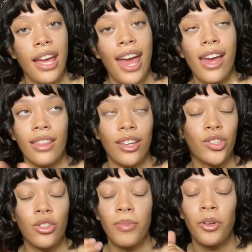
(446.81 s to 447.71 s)
and like
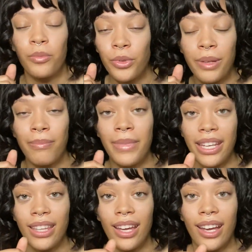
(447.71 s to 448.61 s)
stupid on
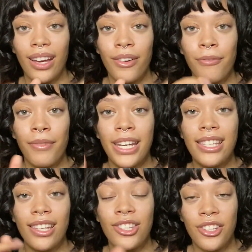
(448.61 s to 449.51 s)
me, like when he
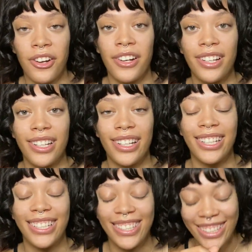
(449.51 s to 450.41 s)
said start,
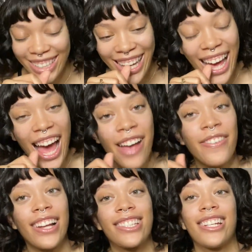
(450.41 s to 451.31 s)
I
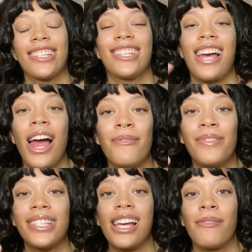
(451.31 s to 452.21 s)
forgot to look at the time,
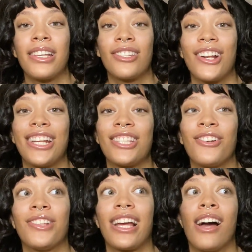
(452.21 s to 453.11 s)
what time I started.
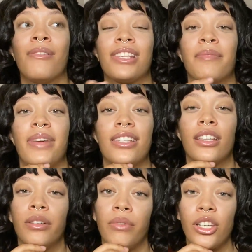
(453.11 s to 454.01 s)
So like I was like
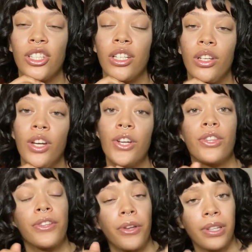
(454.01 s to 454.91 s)
basically rushing
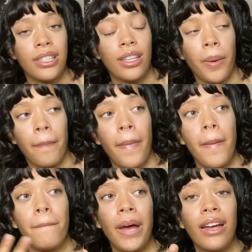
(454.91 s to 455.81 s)
through the whole exam,
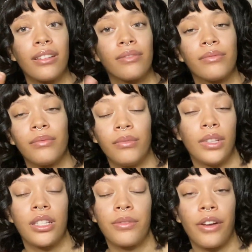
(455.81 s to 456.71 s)
but
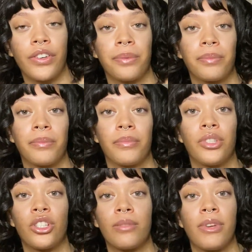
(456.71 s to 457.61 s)
it's whatever.
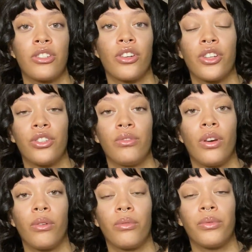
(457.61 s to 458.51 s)
But just make sure you
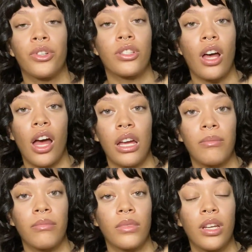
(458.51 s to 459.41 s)
know your
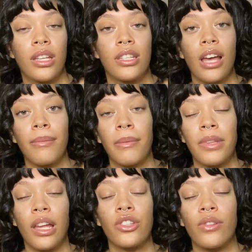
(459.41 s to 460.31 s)
time and the time limit
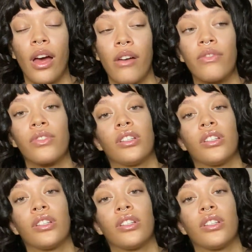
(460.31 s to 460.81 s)
that you have.